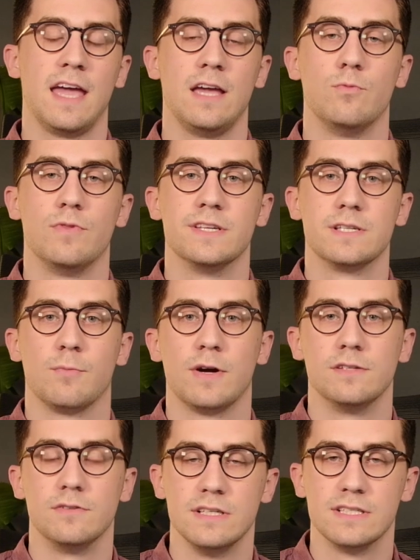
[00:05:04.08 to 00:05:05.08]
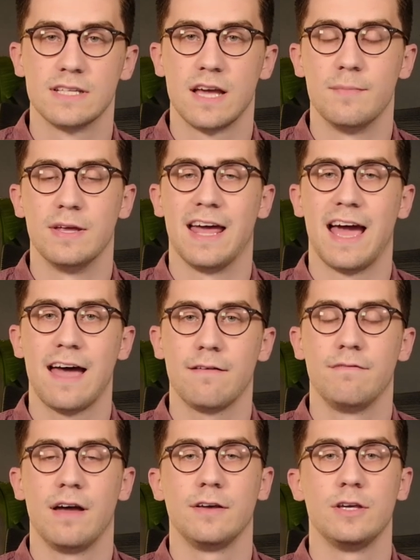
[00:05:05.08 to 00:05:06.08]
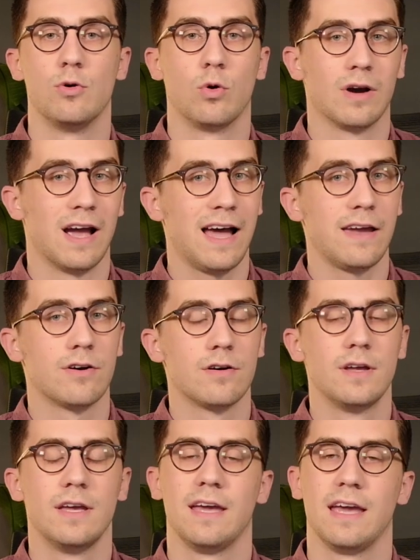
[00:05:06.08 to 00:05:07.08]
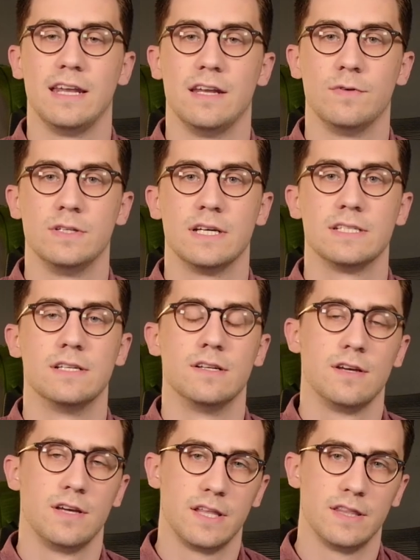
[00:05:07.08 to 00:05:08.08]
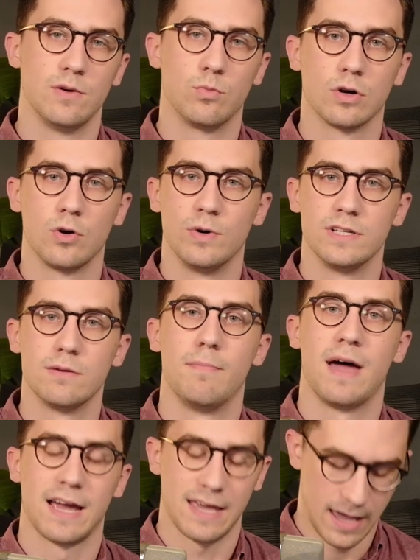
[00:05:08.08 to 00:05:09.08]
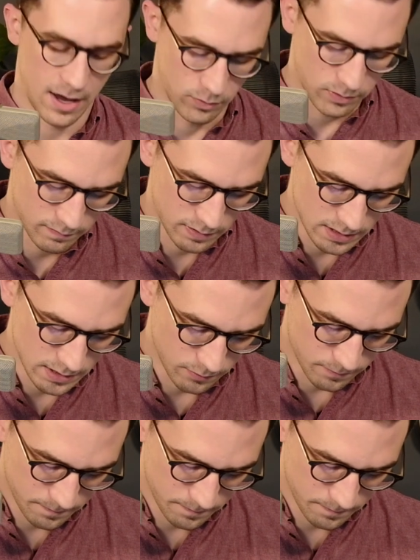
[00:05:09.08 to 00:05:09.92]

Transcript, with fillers: this appraisal needs to come in at value or higher, and if it doesn't, then we're going to back out of the deal.